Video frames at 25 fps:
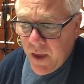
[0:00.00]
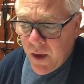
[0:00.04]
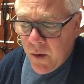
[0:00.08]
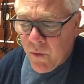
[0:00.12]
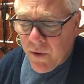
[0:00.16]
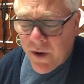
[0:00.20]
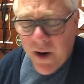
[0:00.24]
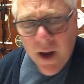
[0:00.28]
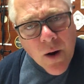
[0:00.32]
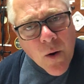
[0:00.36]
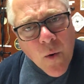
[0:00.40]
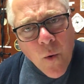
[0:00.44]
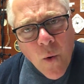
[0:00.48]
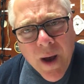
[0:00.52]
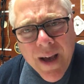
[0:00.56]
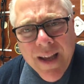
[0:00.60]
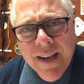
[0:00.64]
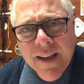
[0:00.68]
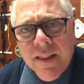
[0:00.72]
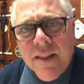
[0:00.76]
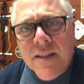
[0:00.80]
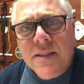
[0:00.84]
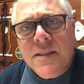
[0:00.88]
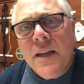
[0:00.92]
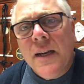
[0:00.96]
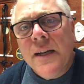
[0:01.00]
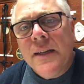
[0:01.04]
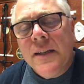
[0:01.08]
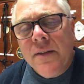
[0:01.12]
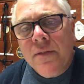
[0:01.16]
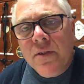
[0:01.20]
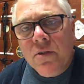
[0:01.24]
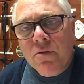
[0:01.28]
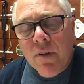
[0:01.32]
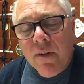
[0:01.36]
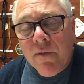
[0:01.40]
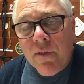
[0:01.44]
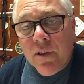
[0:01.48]
We're not quite at the
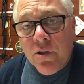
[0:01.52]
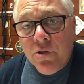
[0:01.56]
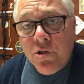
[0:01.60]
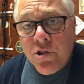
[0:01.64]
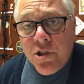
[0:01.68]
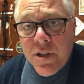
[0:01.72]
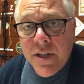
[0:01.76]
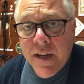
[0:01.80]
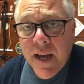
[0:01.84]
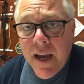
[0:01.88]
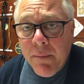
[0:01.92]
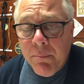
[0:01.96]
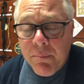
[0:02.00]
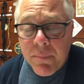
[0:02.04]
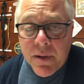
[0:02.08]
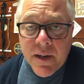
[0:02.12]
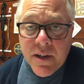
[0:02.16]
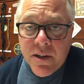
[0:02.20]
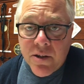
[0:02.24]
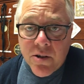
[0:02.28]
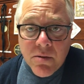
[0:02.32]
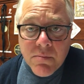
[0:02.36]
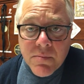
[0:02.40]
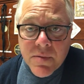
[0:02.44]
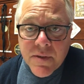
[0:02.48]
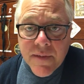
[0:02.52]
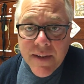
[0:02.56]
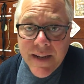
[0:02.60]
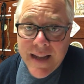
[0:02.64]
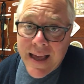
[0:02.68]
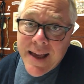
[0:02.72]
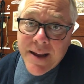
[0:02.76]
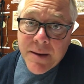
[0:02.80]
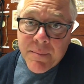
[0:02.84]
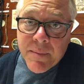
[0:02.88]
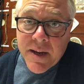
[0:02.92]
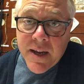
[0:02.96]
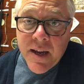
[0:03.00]
scientific revolution yet, but in terms of
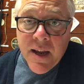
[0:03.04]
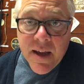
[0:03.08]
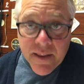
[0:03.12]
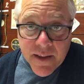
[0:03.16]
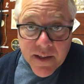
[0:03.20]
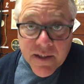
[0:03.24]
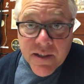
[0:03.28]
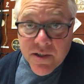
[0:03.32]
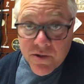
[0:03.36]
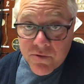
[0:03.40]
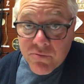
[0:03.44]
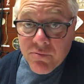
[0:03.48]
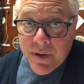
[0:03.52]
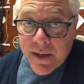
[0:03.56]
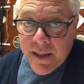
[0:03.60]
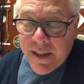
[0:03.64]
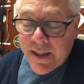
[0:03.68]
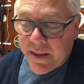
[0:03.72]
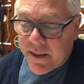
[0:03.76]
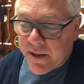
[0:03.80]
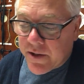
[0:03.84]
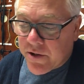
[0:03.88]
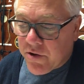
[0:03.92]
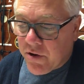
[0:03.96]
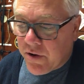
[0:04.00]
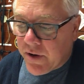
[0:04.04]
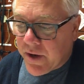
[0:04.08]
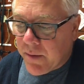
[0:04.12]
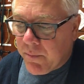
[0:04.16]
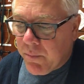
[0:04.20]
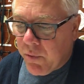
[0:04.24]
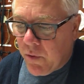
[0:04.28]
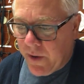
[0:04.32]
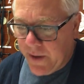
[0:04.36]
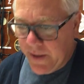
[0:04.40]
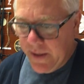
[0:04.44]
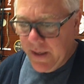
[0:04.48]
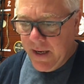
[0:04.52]
anatomy, this is really the turning
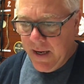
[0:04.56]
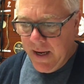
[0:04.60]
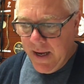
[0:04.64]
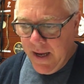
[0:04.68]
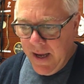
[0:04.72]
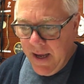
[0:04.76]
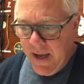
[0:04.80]
point.